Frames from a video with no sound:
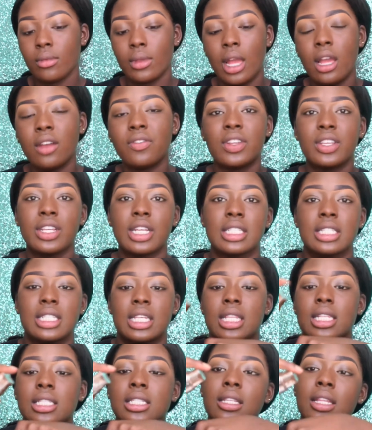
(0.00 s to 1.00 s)
hopefully you can see
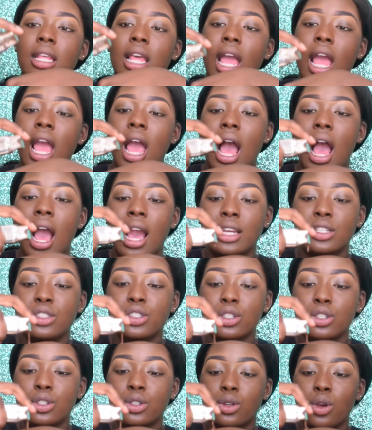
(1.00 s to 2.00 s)
this. I
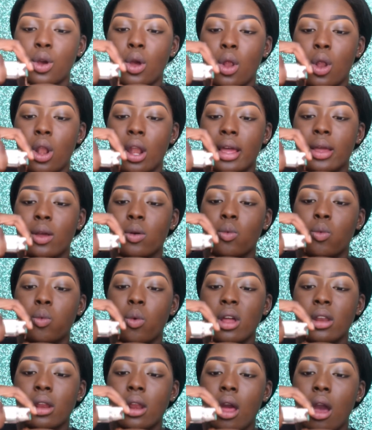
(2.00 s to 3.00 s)
do like
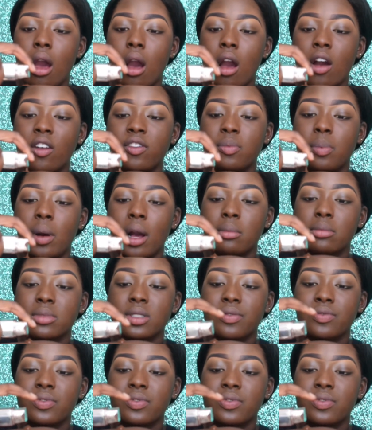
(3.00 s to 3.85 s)
1.5 pumps of